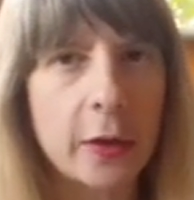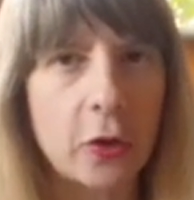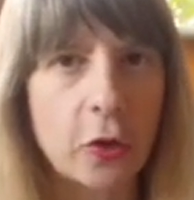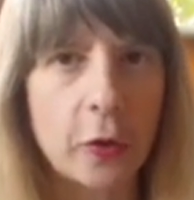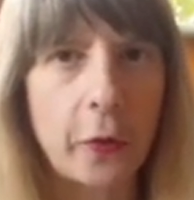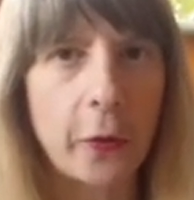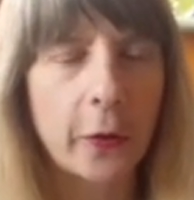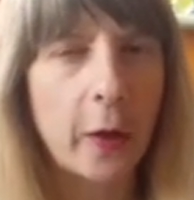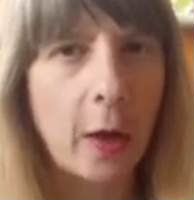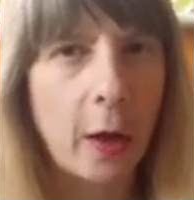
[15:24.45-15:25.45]
and truth
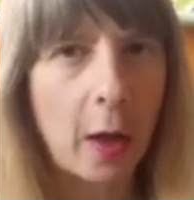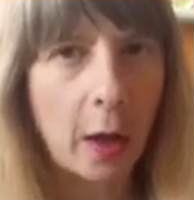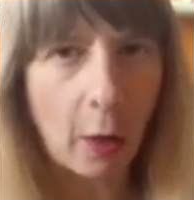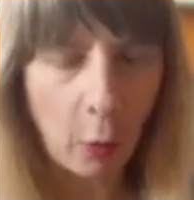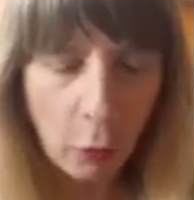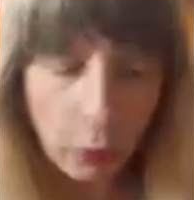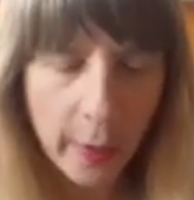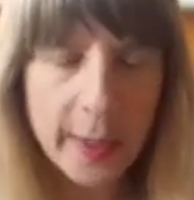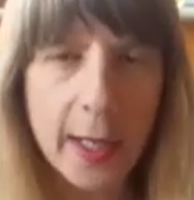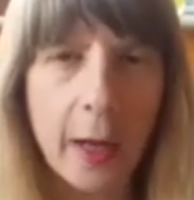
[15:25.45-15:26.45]
all the
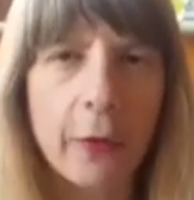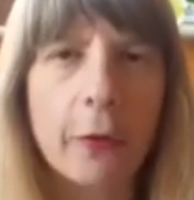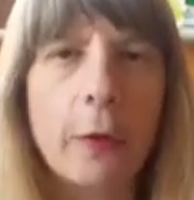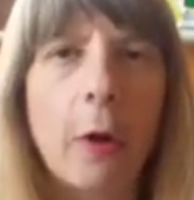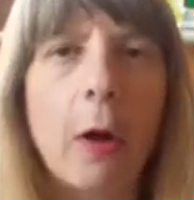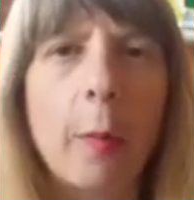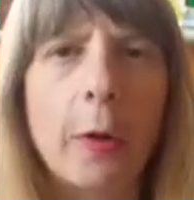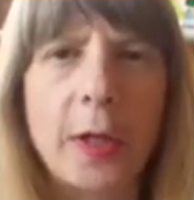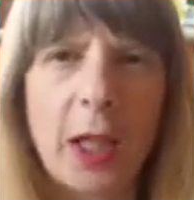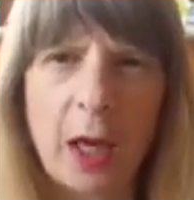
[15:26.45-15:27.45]
way down through our
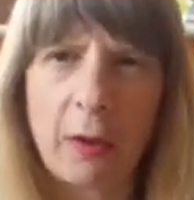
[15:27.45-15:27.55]
body.